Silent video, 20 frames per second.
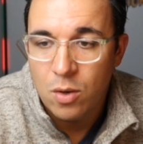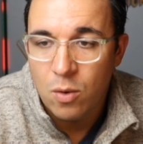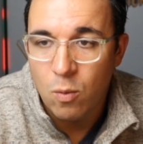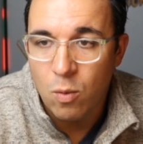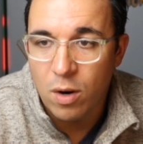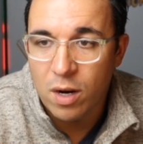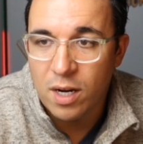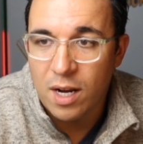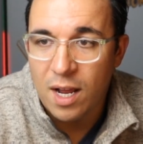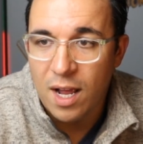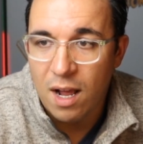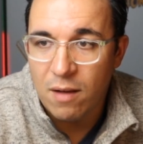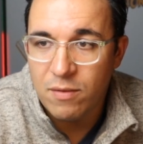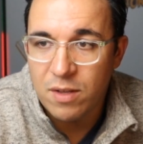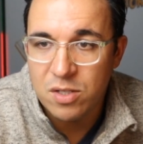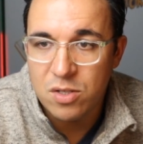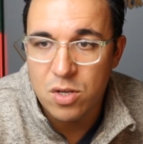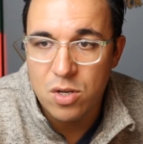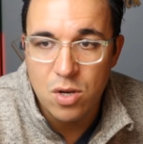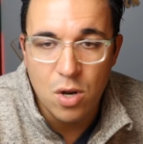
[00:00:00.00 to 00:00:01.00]
we're going to have
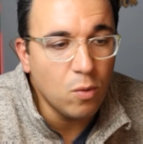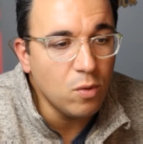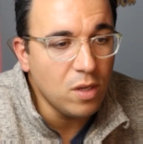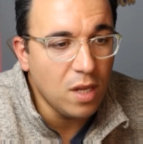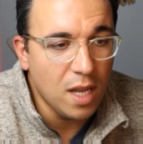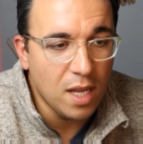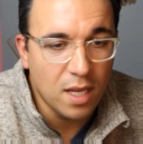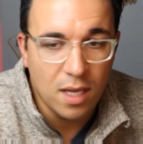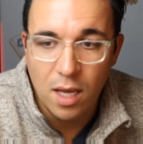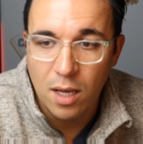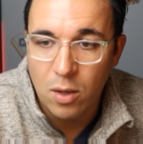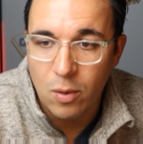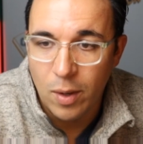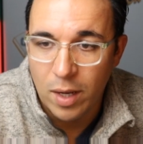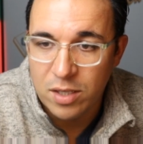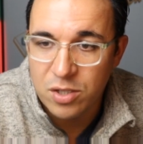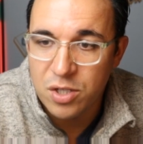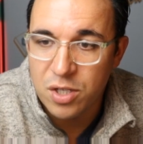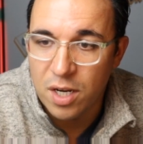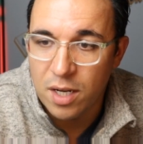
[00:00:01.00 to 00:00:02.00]
this note taking question.